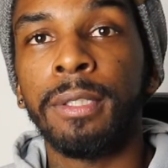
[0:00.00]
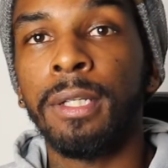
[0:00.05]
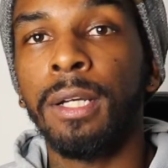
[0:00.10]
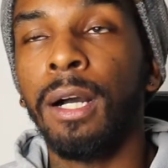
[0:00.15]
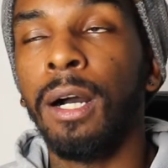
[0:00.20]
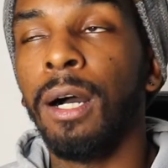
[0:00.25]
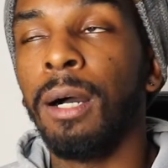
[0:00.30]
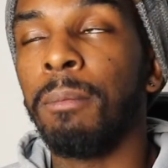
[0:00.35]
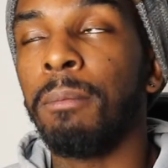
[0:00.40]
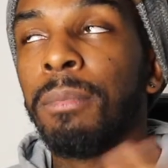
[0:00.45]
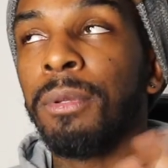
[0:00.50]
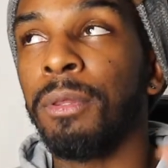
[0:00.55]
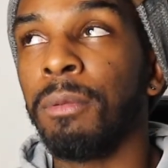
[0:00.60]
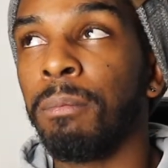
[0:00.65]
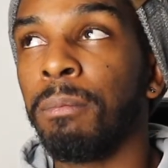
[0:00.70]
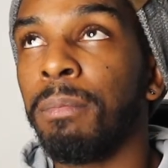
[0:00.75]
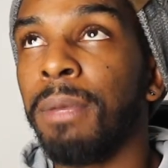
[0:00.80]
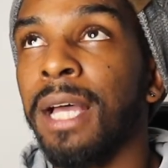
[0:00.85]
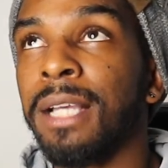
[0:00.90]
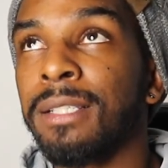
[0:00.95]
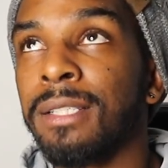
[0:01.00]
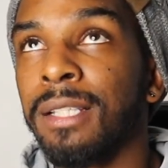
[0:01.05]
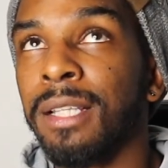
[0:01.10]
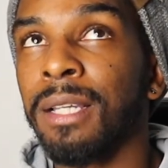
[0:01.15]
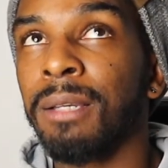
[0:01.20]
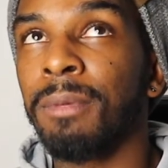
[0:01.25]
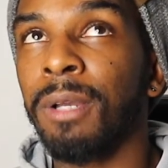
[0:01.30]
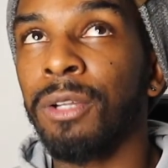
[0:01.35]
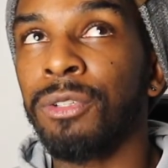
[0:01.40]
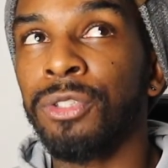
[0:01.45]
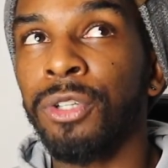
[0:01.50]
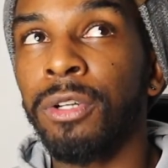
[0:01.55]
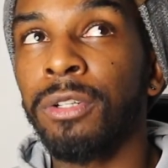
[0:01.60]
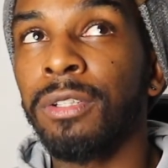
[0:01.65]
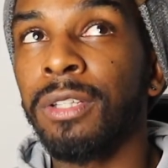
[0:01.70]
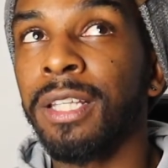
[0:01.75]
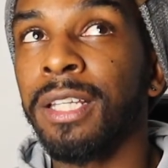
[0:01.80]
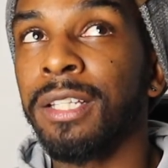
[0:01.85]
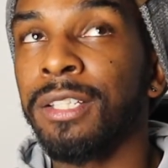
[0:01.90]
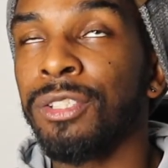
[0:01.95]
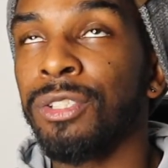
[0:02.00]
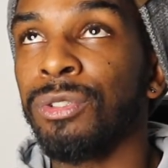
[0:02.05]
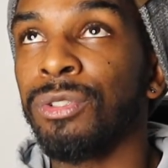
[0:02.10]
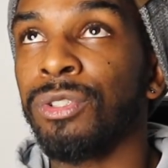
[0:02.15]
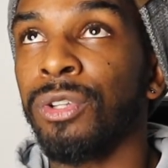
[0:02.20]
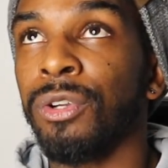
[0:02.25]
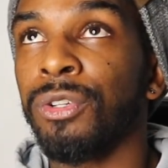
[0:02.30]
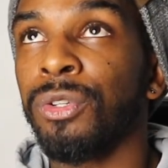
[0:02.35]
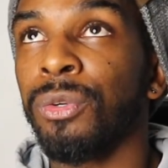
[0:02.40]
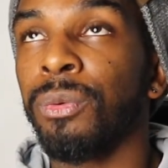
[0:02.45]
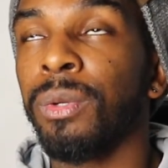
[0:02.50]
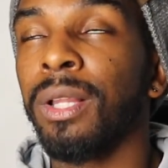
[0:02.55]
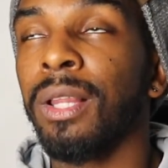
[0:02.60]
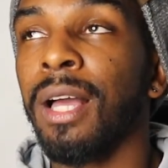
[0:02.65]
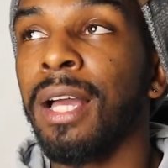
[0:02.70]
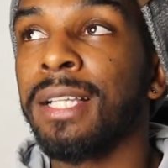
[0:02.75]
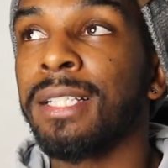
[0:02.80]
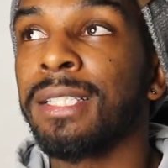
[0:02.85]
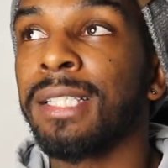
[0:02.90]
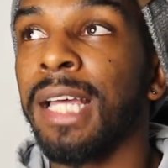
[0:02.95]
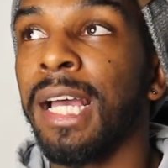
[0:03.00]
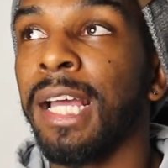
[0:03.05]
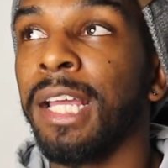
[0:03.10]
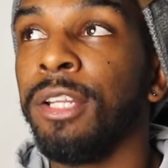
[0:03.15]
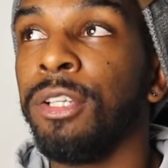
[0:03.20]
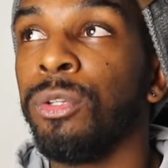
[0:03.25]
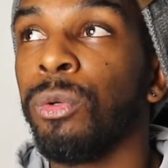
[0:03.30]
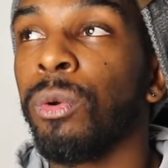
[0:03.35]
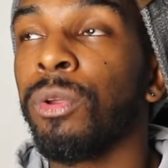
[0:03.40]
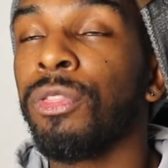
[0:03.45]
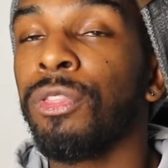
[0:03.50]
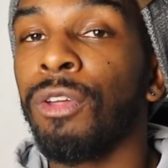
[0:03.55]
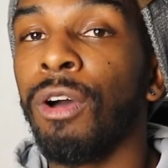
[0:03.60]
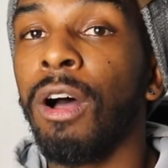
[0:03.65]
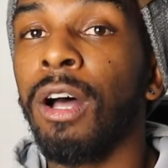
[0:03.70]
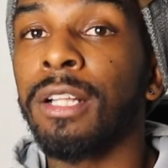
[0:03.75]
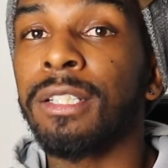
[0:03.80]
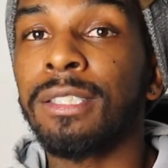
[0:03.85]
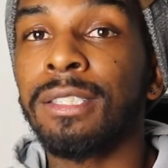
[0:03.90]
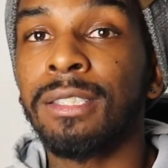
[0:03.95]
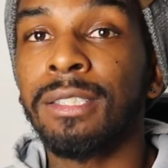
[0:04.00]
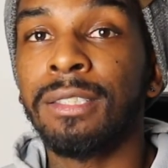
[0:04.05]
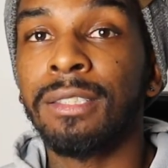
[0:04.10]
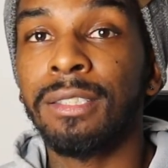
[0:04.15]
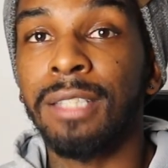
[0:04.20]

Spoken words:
But the best thing about journaling is you start to realize that your thoughts